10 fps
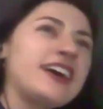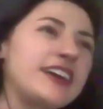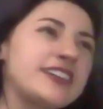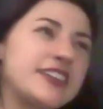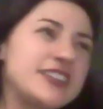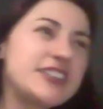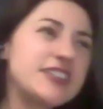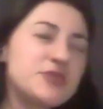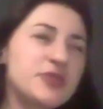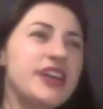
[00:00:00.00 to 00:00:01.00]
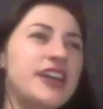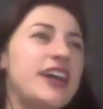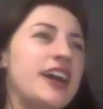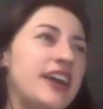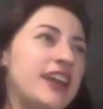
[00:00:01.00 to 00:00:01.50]
This is where
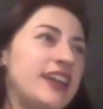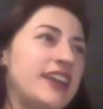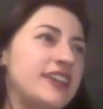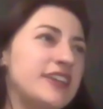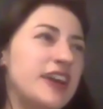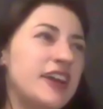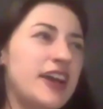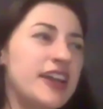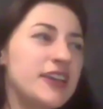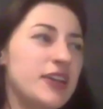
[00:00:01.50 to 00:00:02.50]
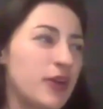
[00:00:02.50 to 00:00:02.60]
I